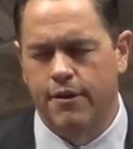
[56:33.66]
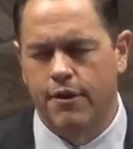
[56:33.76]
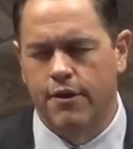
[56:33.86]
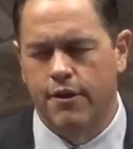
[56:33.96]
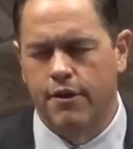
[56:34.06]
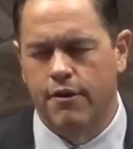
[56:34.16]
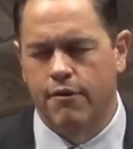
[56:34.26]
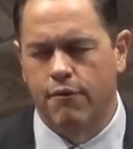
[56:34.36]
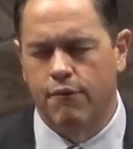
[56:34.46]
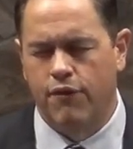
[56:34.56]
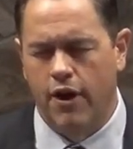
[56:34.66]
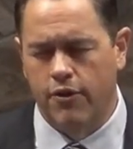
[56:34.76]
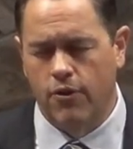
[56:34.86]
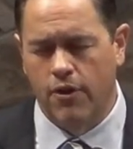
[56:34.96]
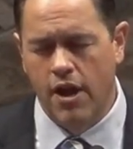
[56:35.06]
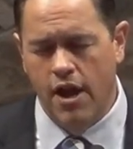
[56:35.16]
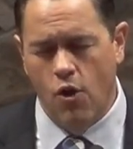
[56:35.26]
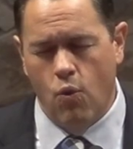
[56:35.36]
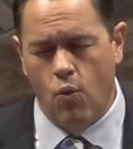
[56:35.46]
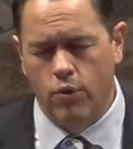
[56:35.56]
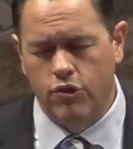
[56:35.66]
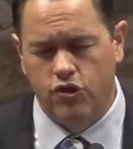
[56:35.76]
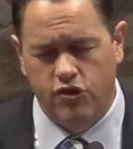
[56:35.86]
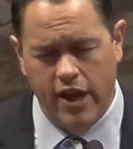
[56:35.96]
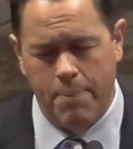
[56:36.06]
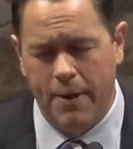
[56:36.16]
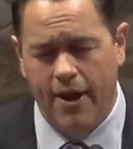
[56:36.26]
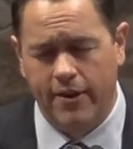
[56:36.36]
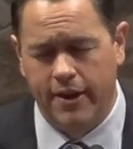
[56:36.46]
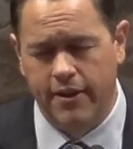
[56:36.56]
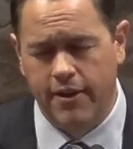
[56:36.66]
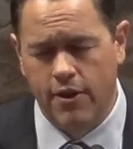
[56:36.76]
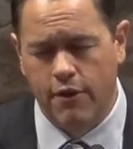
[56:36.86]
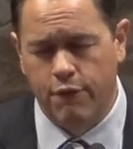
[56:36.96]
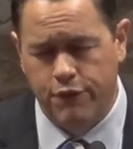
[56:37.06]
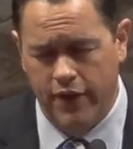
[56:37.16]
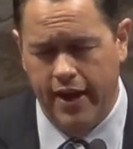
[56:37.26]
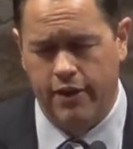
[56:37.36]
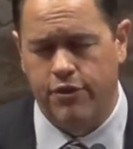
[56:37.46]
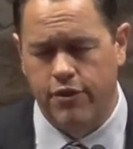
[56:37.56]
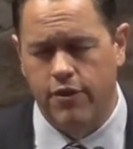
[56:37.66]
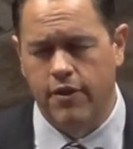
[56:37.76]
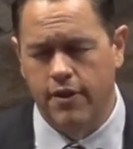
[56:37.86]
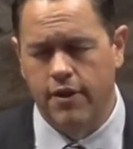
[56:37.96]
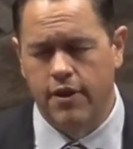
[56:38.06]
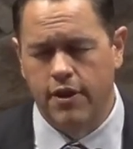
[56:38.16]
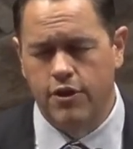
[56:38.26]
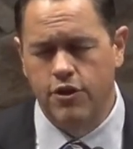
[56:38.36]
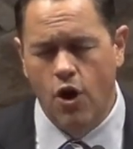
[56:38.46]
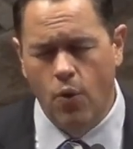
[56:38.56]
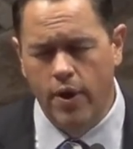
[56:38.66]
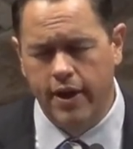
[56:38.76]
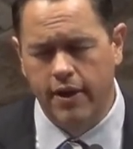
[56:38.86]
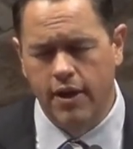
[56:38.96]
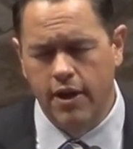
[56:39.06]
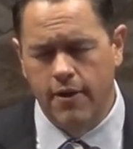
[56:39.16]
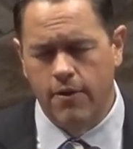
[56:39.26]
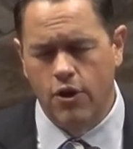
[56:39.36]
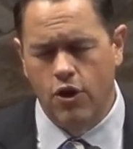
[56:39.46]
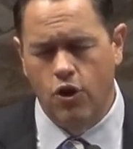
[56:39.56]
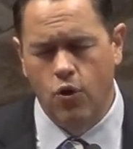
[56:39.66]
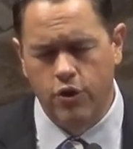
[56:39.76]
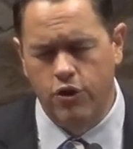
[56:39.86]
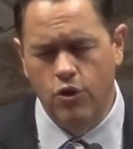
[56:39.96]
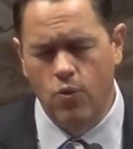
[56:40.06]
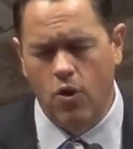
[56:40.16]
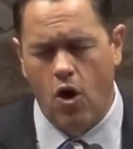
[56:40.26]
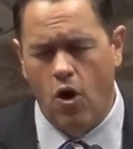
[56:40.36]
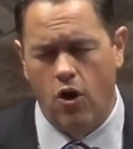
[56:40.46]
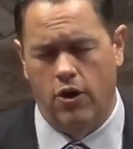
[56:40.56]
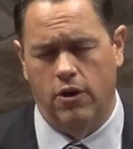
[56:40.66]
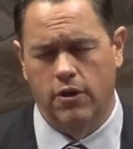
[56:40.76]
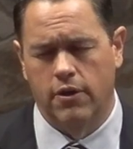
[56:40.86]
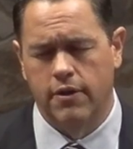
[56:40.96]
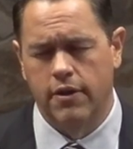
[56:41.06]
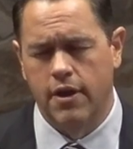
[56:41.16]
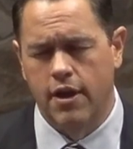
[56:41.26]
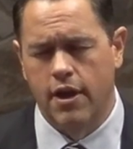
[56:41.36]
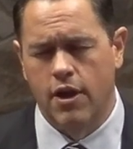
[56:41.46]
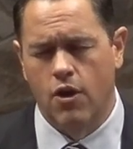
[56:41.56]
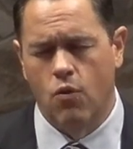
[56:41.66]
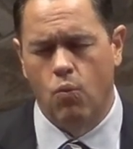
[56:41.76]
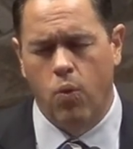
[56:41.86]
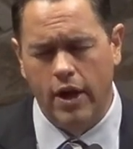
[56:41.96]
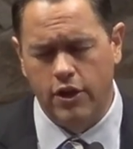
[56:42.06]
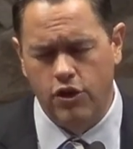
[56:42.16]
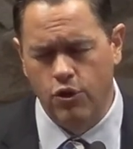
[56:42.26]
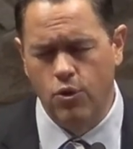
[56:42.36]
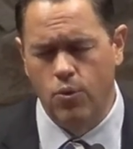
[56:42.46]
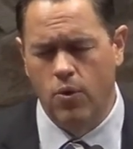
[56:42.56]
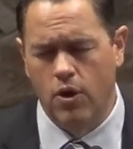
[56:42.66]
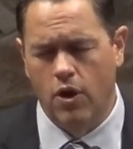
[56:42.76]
Father, step out in faith, knowing who you are, what you are,